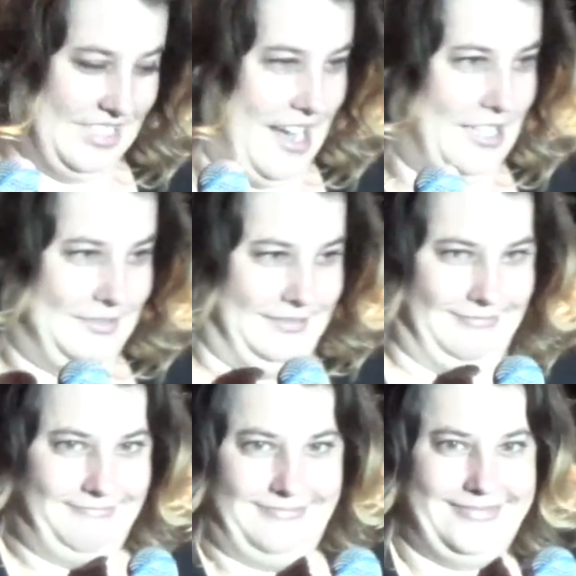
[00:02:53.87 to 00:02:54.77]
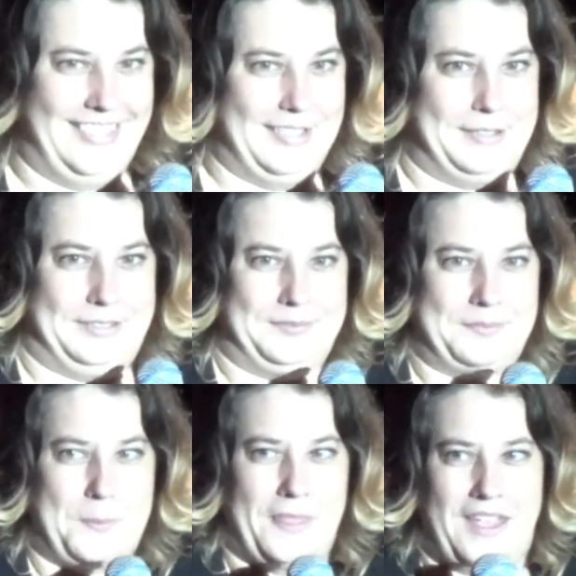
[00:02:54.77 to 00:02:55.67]
Yeah, so
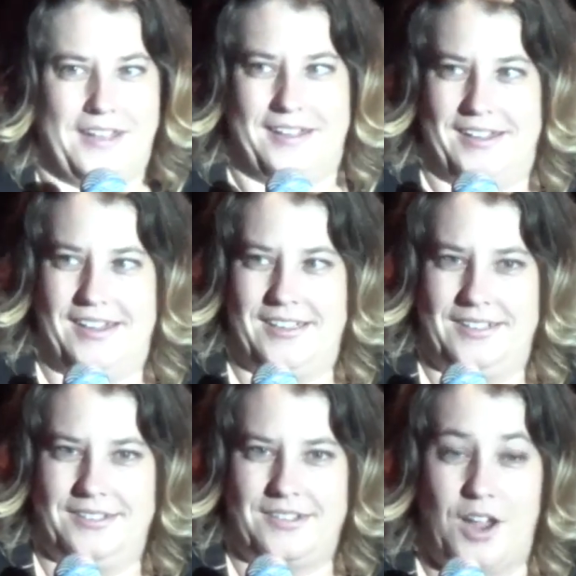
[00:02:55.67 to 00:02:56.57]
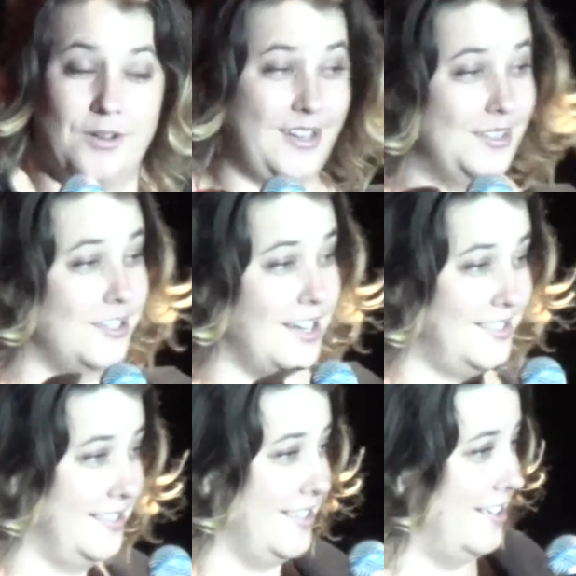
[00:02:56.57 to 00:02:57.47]
I work at the
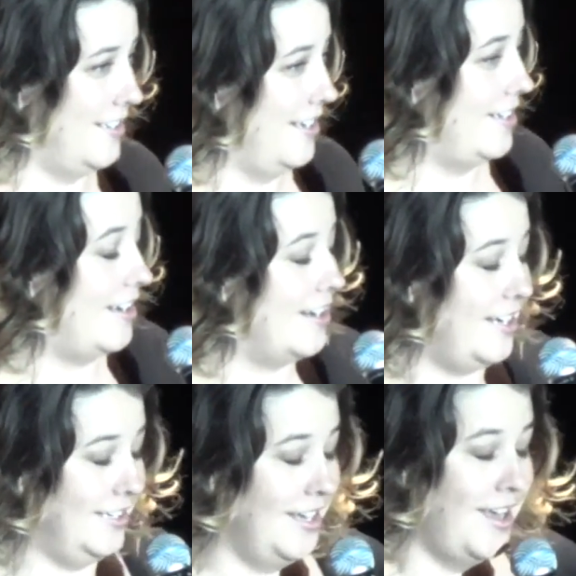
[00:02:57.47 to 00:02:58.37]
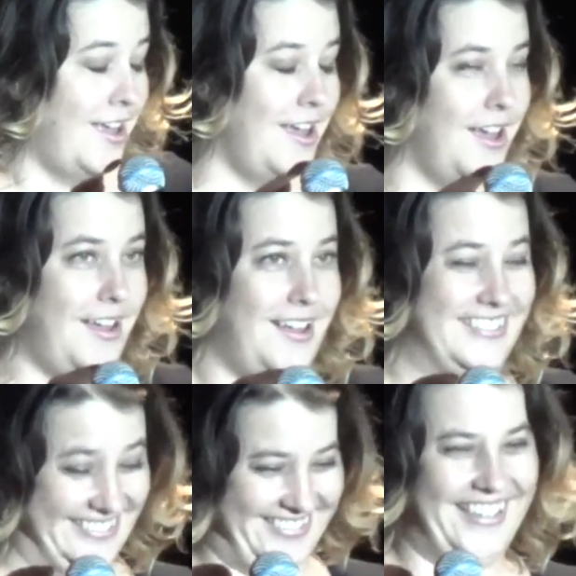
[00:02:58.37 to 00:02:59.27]
crisis center like Carrie,
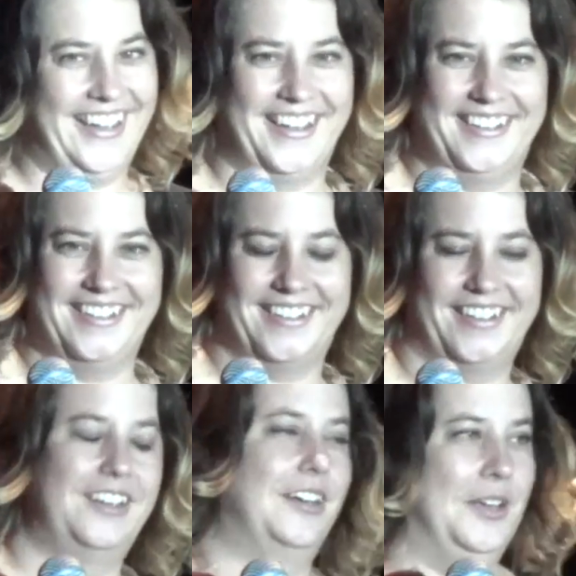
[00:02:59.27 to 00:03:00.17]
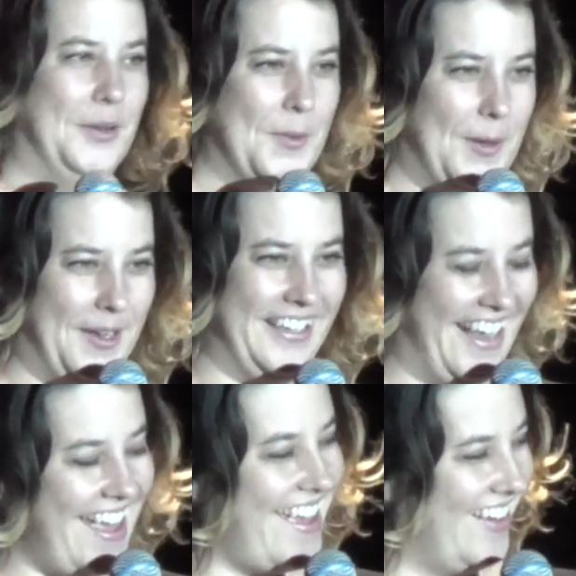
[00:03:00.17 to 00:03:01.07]
and
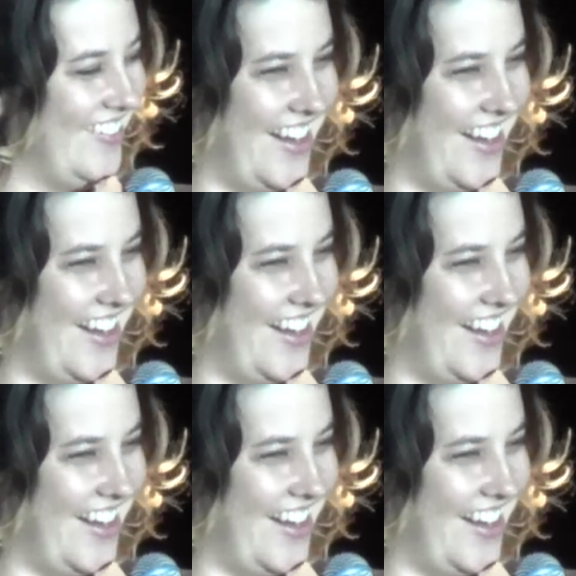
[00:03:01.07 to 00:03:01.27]
yeah,